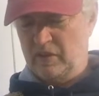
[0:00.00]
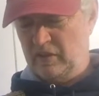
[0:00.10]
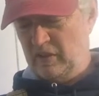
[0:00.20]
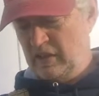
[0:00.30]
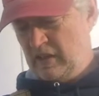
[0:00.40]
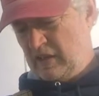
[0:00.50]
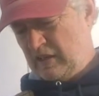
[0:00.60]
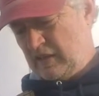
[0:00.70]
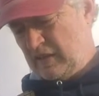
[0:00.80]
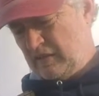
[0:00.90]
the
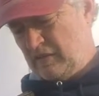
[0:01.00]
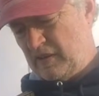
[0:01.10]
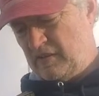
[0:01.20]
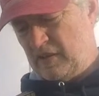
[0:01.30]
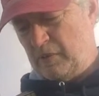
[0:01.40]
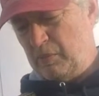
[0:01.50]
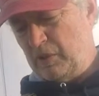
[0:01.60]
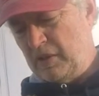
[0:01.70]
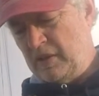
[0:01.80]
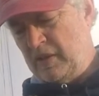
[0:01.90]
threads that I
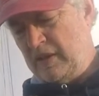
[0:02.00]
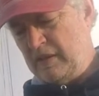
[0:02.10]
put in.